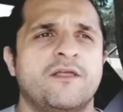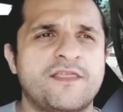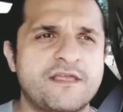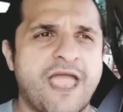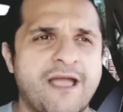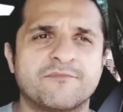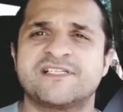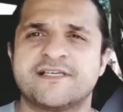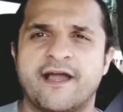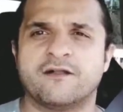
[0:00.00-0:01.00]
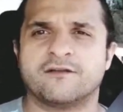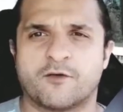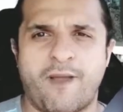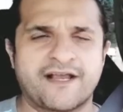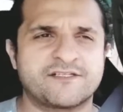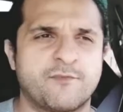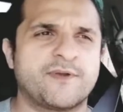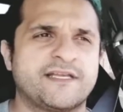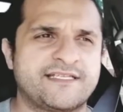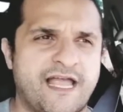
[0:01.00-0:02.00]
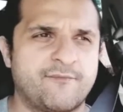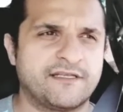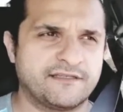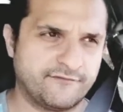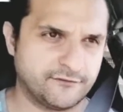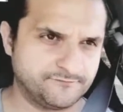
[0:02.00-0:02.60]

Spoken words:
the MCL, or maximum contaminant level,